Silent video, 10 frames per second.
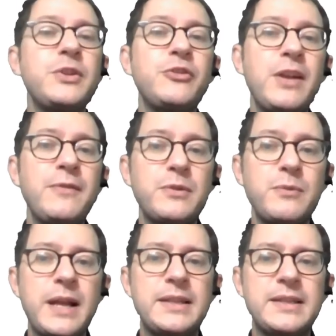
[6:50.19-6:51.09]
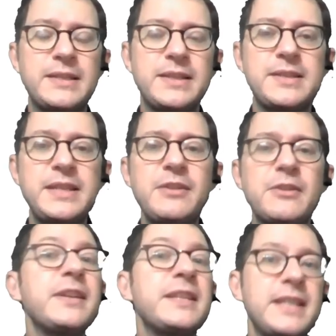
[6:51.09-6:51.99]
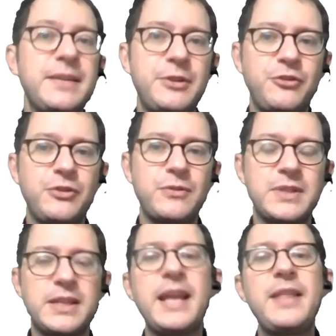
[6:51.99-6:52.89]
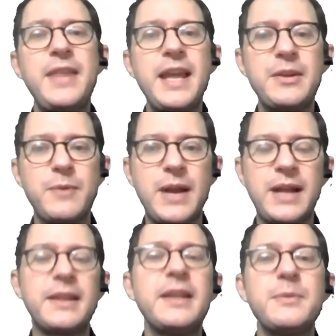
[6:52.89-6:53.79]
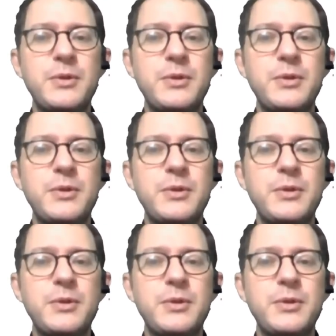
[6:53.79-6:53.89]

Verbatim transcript: whichever one is 0 is never chosen, and the other one,